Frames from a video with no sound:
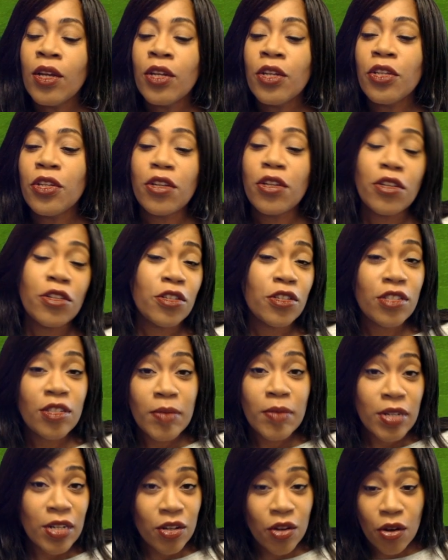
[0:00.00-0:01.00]
you can use them
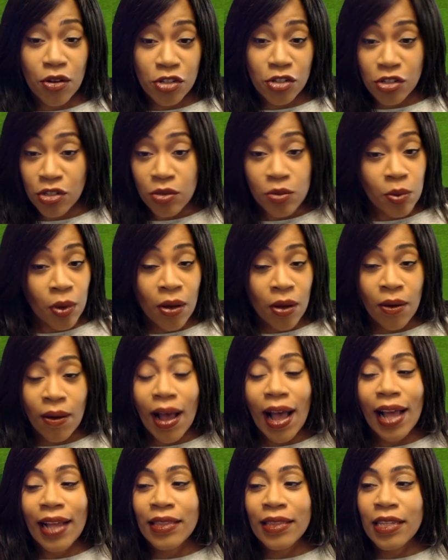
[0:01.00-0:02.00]
in a cottage as well,
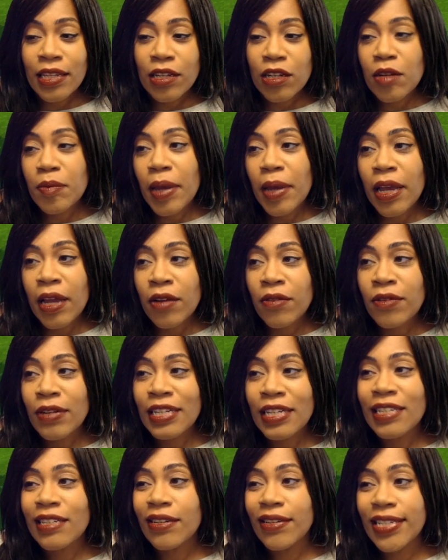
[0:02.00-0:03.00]
and they're going to pair
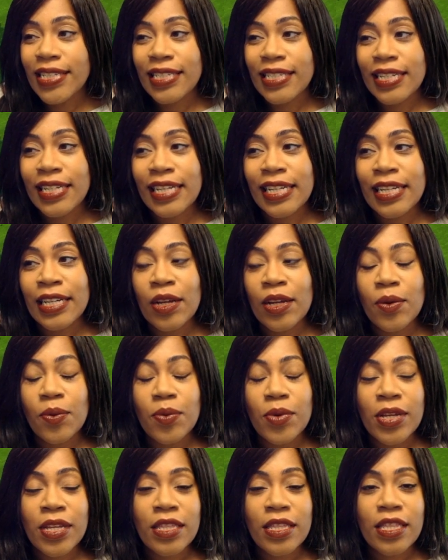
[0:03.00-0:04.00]
really nicely
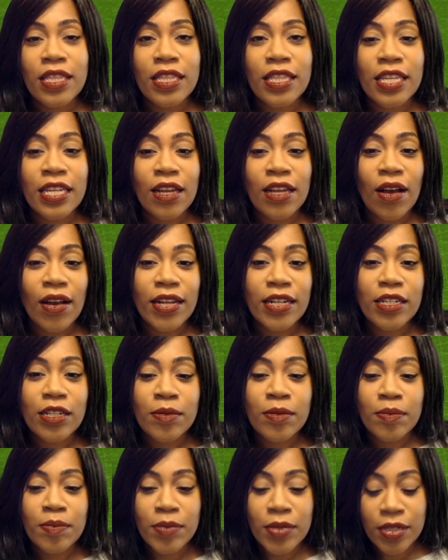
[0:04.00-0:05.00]
with the
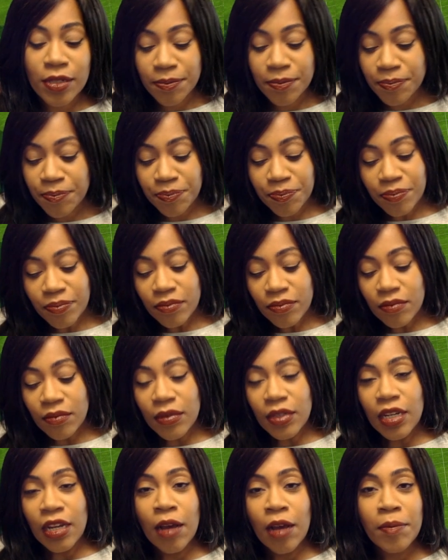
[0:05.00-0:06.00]
items
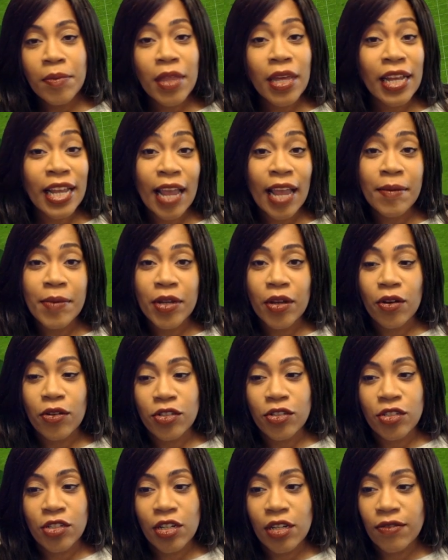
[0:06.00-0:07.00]
that came in
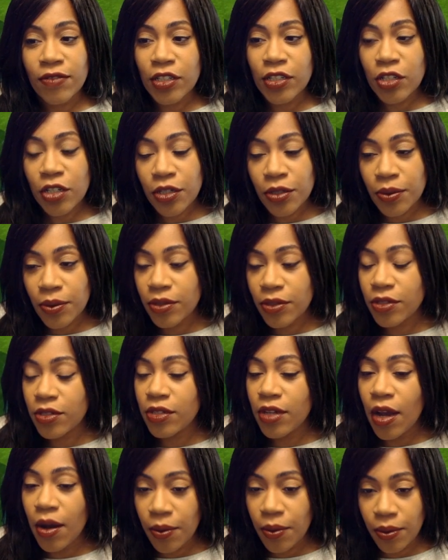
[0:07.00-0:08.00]
cottage living too.
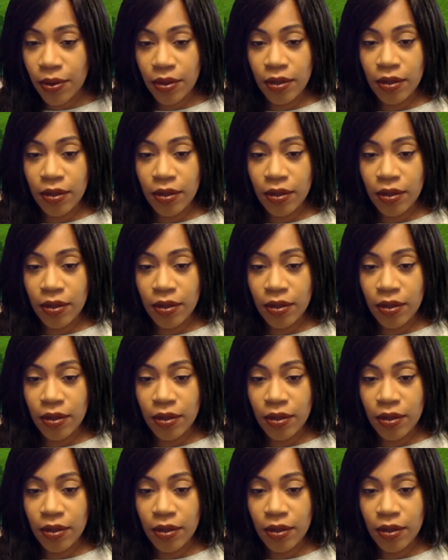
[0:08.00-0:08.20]
So